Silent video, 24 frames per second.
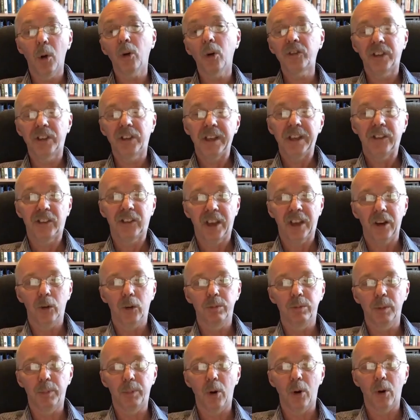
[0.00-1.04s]
more
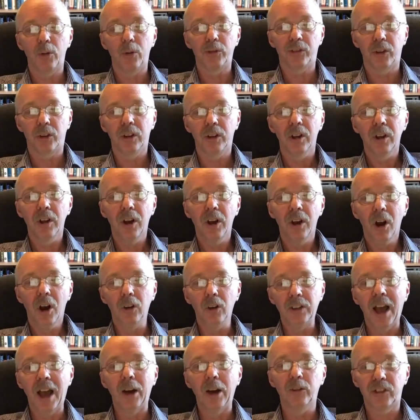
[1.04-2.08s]
detailed proposal
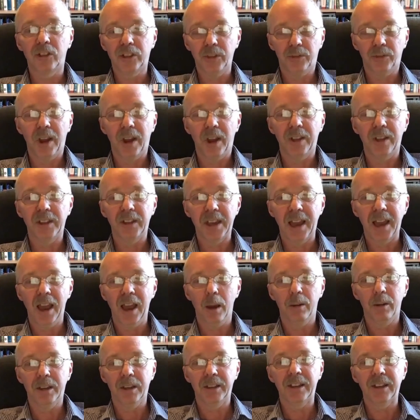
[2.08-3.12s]
on how to defend the
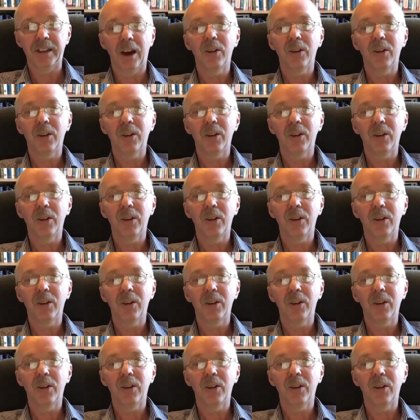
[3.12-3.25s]
area.